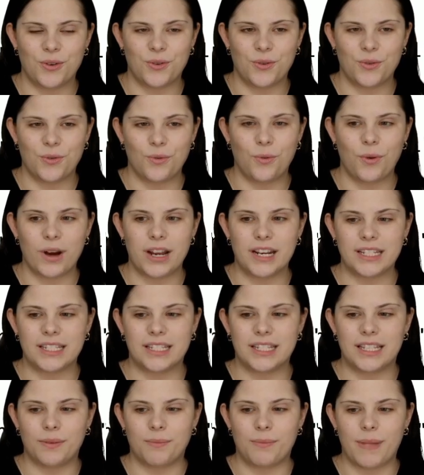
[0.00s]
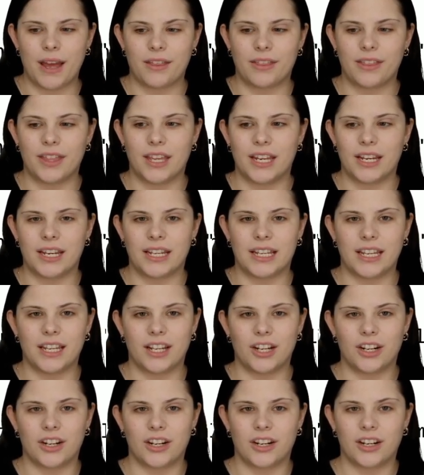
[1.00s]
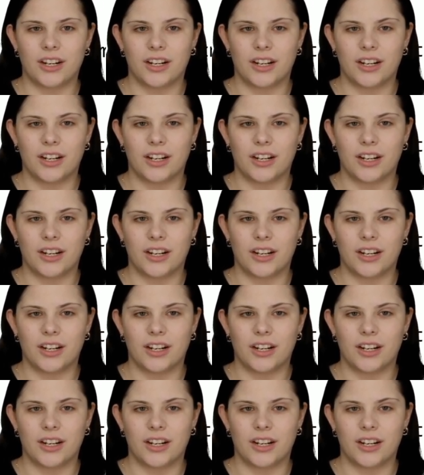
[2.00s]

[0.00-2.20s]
What is the method here?